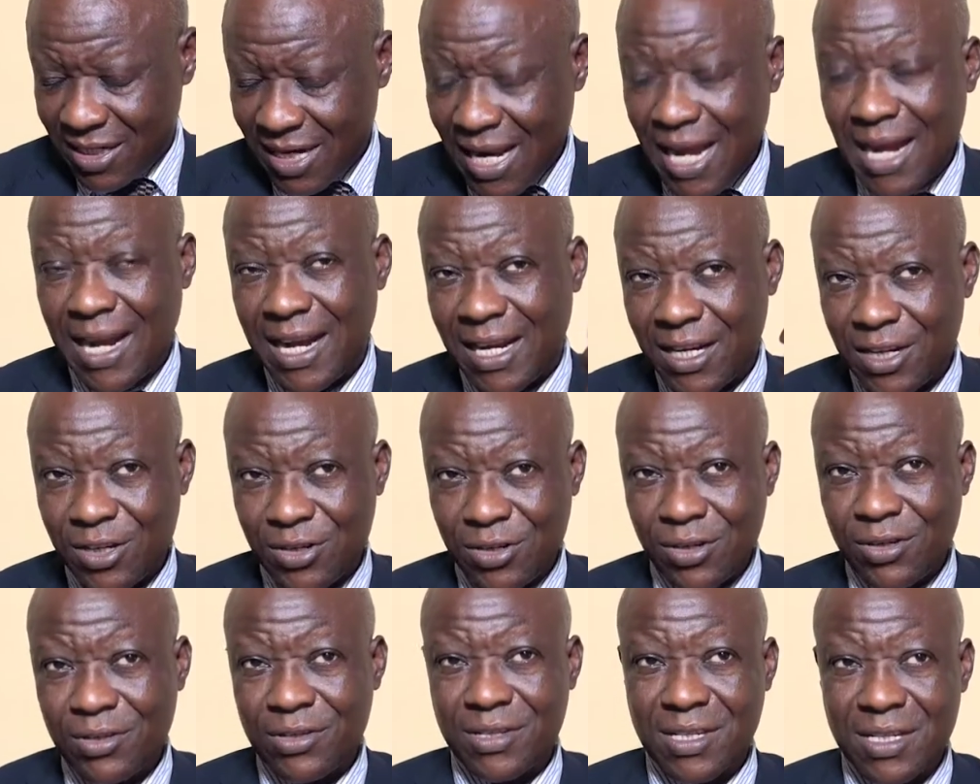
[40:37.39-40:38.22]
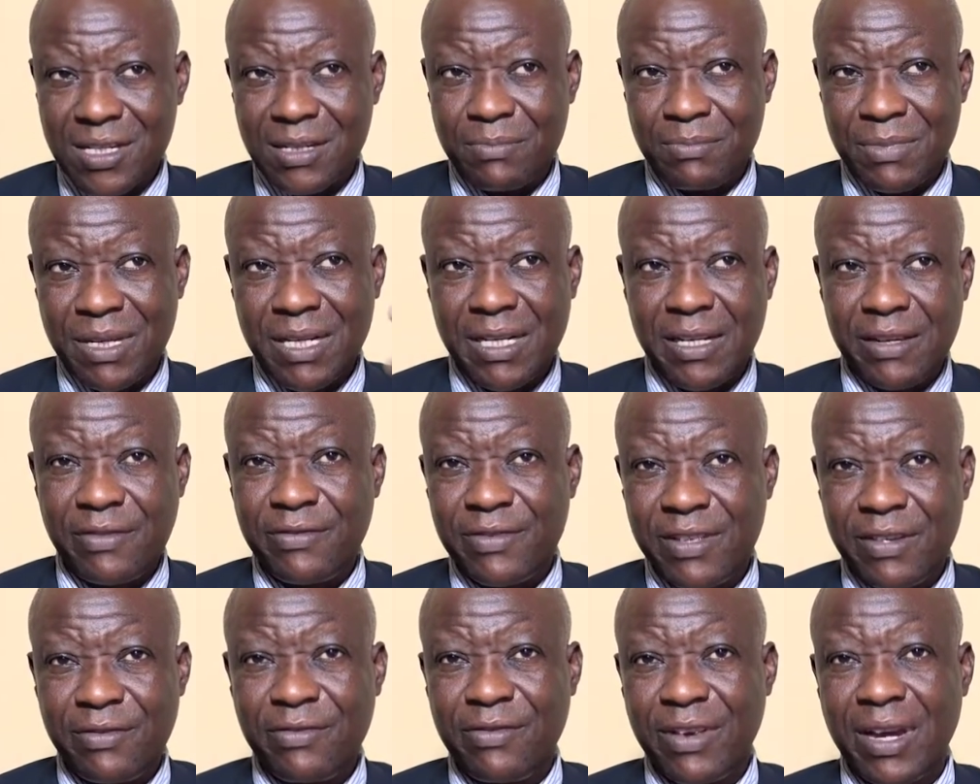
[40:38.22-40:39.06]
Lakatos
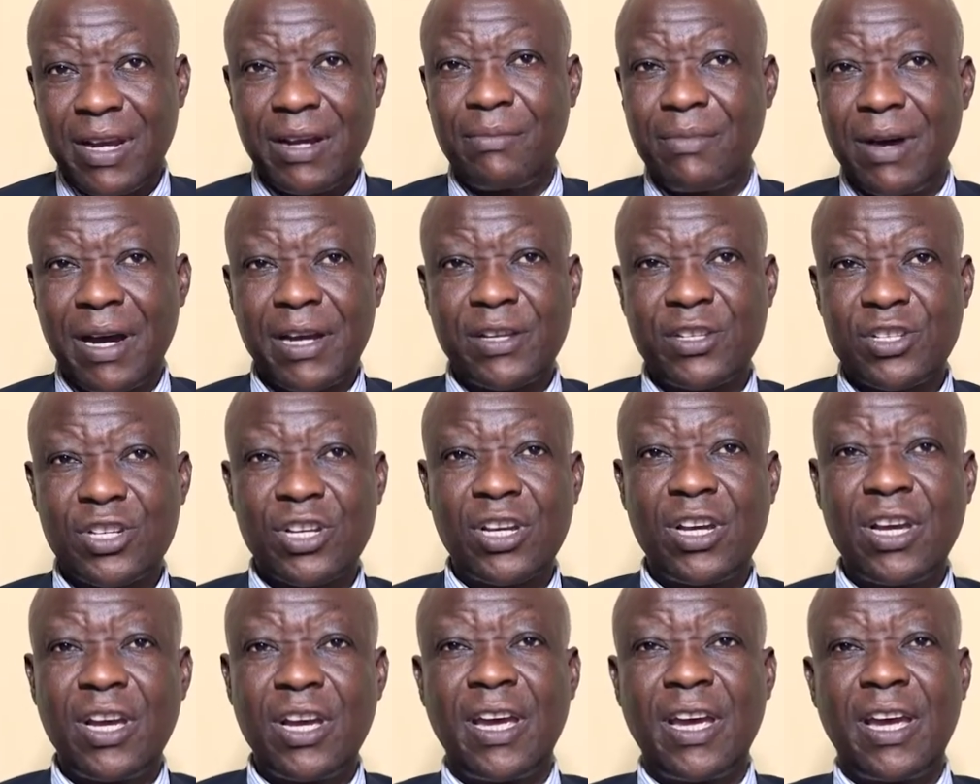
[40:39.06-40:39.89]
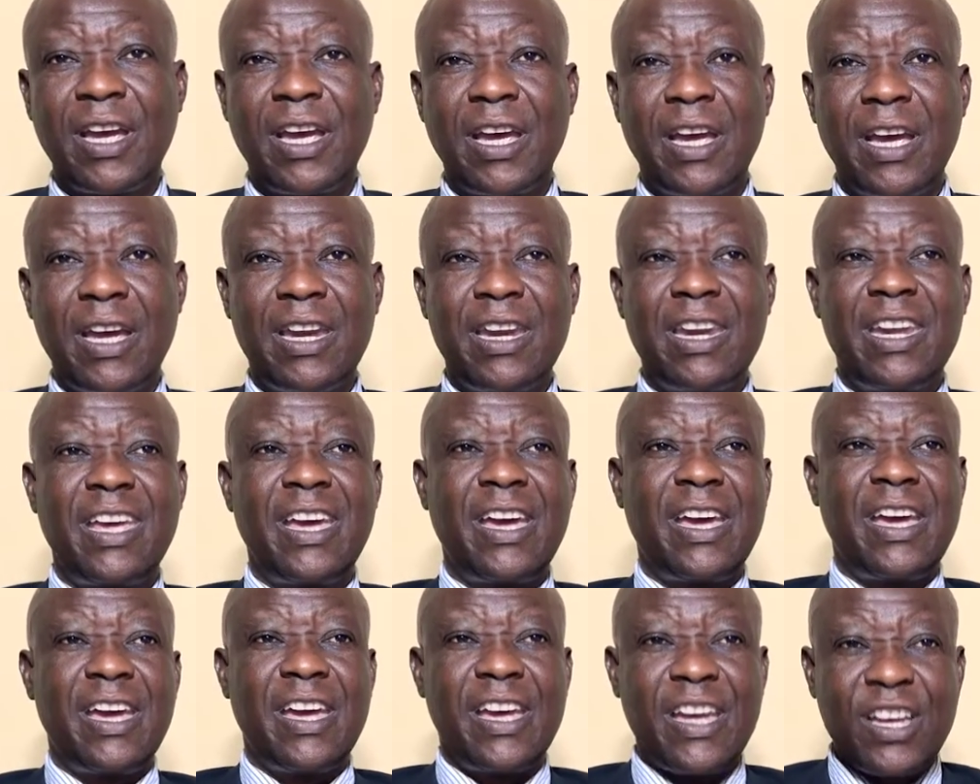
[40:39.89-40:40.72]
believed very much in
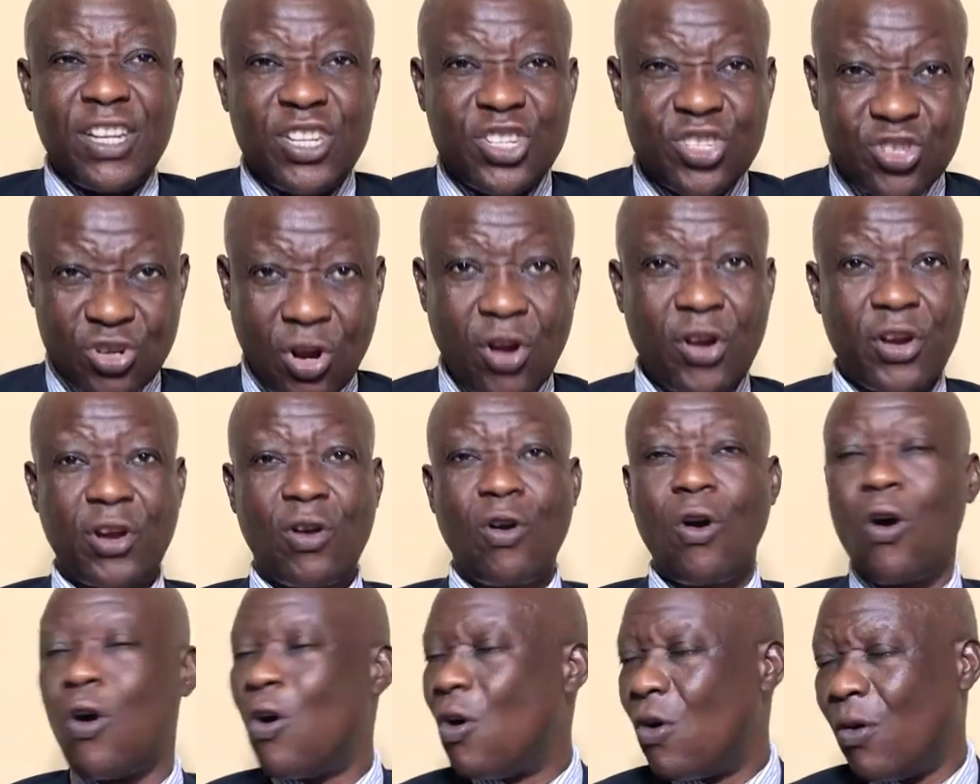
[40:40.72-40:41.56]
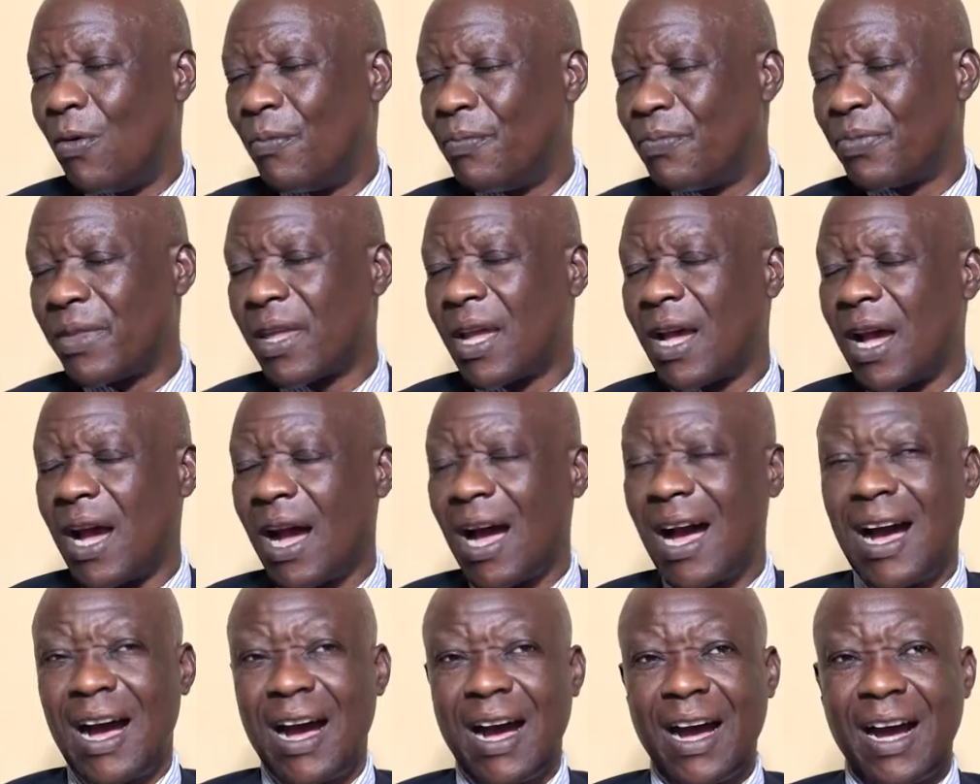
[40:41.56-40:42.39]
historical
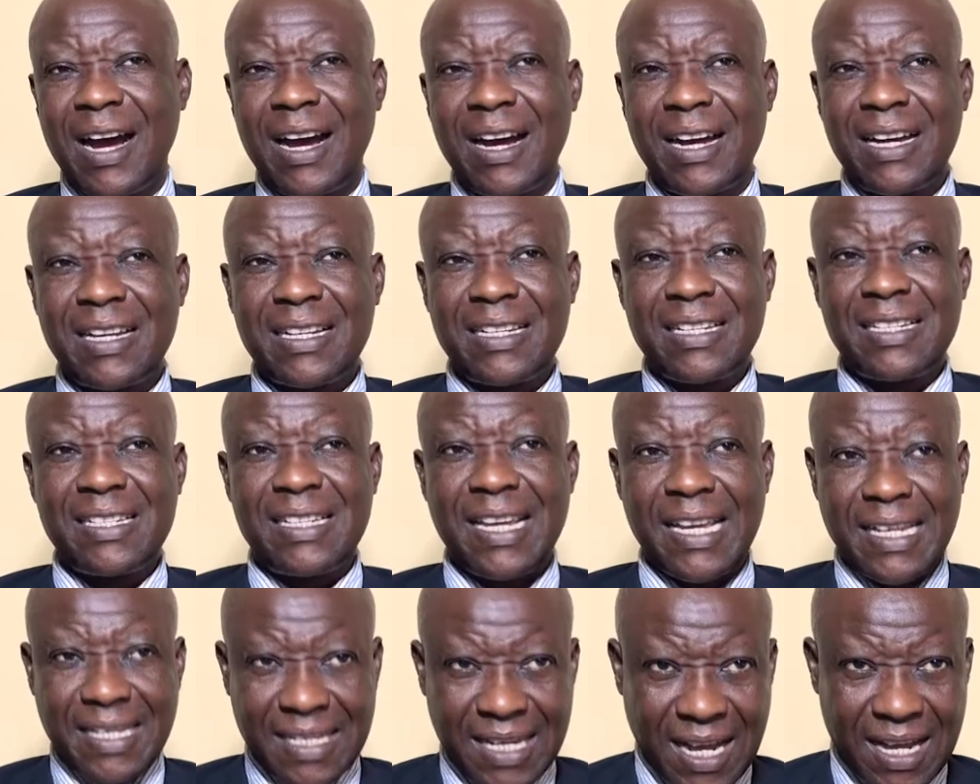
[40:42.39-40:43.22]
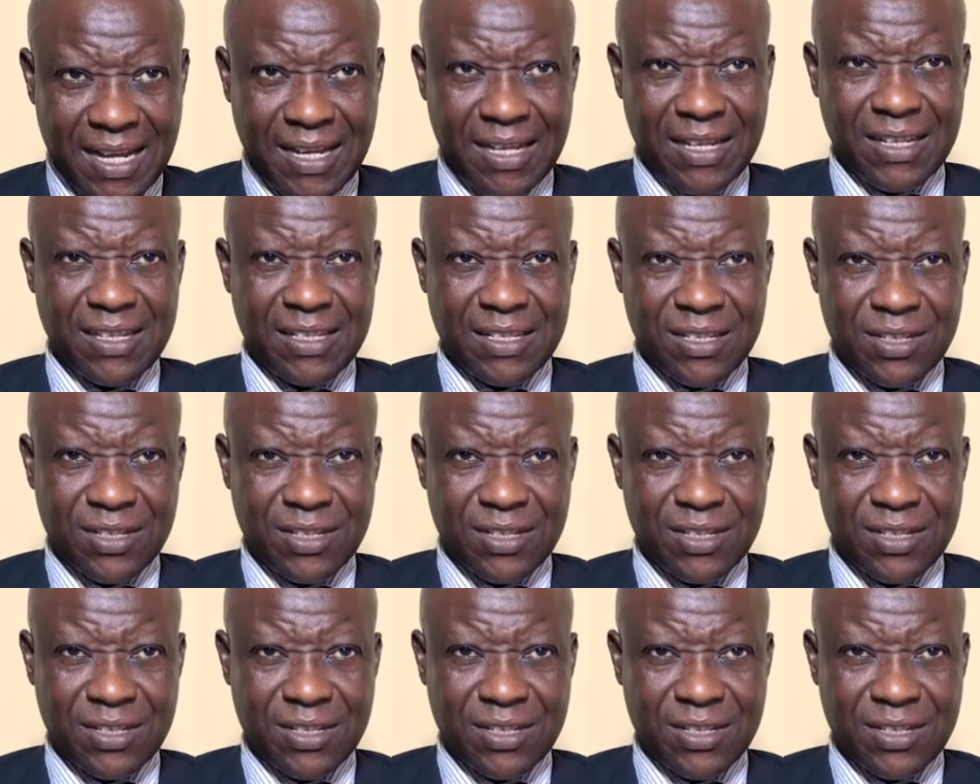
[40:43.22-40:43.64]
data.